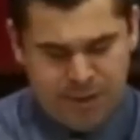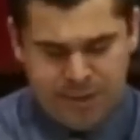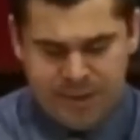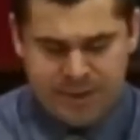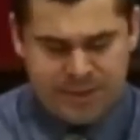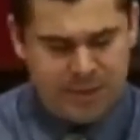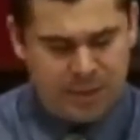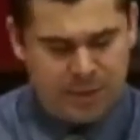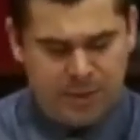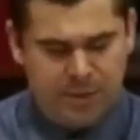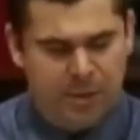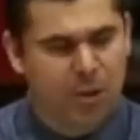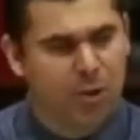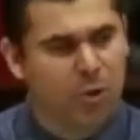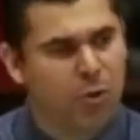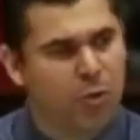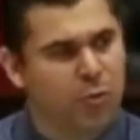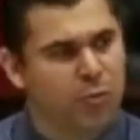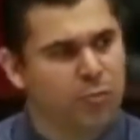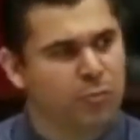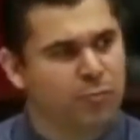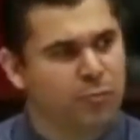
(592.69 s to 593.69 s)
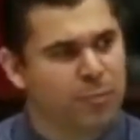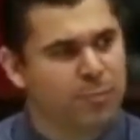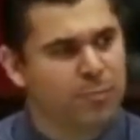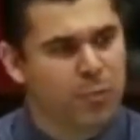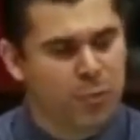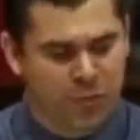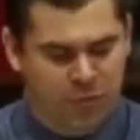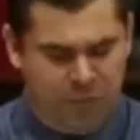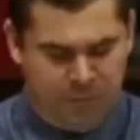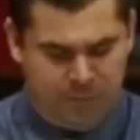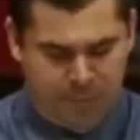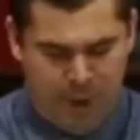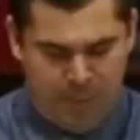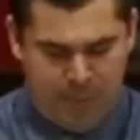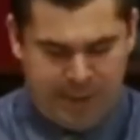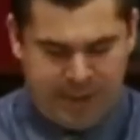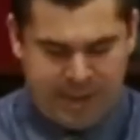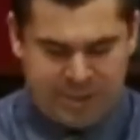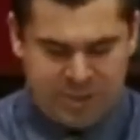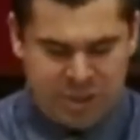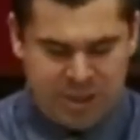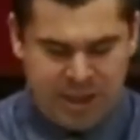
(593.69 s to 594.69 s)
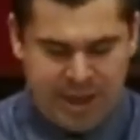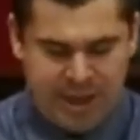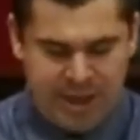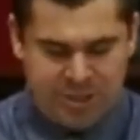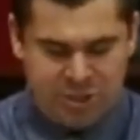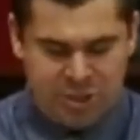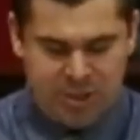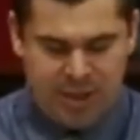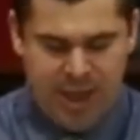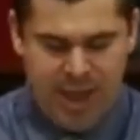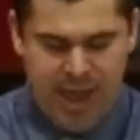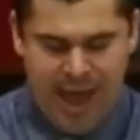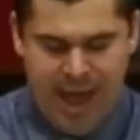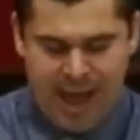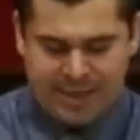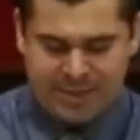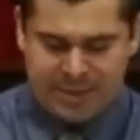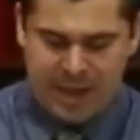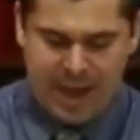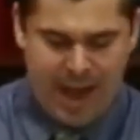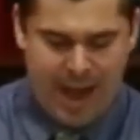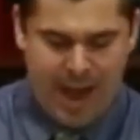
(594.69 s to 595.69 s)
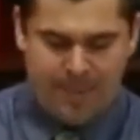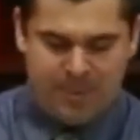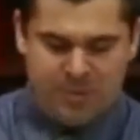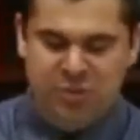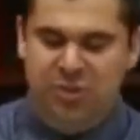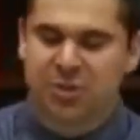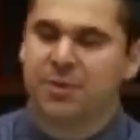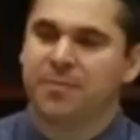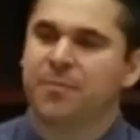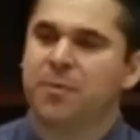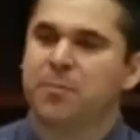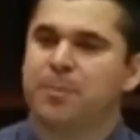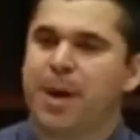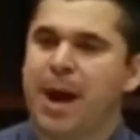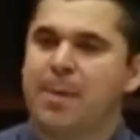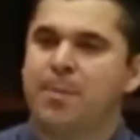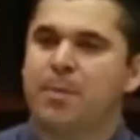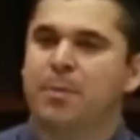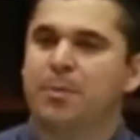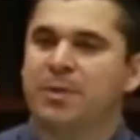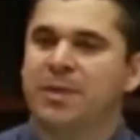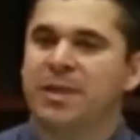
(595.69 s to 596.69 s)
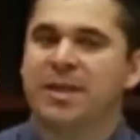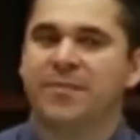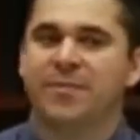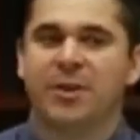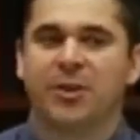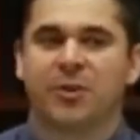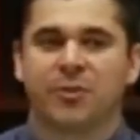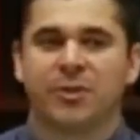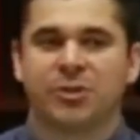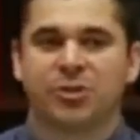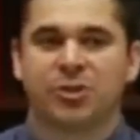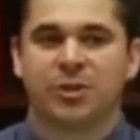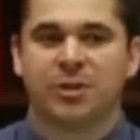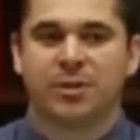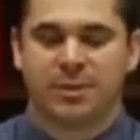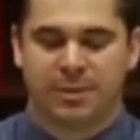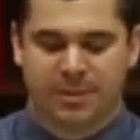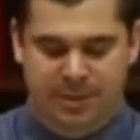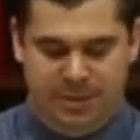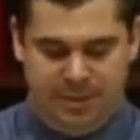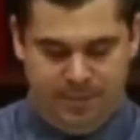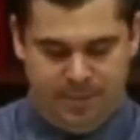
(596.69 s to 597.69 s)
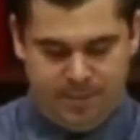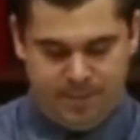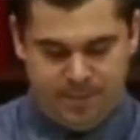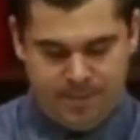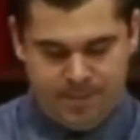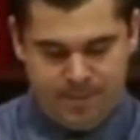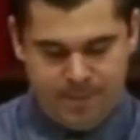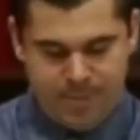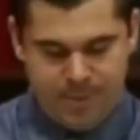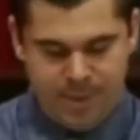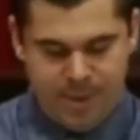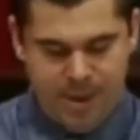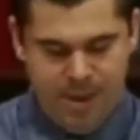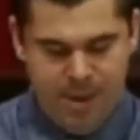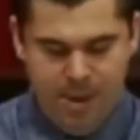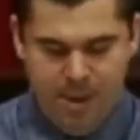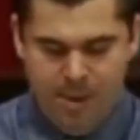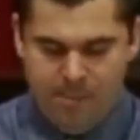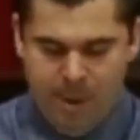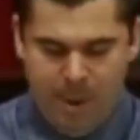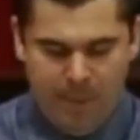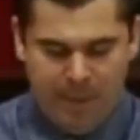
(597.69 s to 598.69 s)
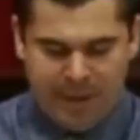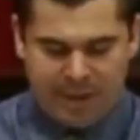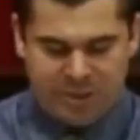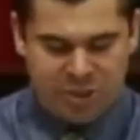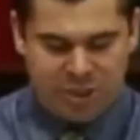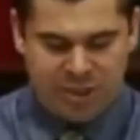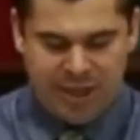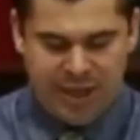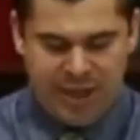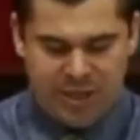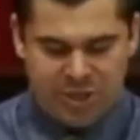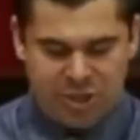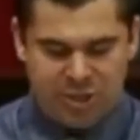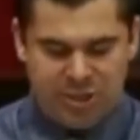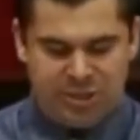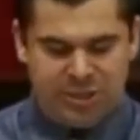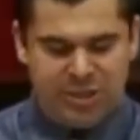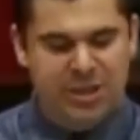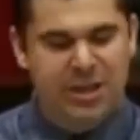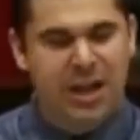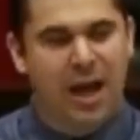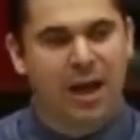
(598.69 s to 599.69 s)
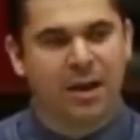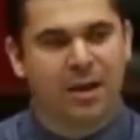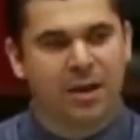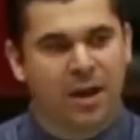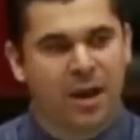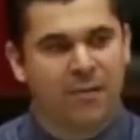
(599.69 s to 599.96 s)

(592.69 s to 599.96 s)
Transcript: This alone removes public education as an option for Bible-believing Christians. Public education is not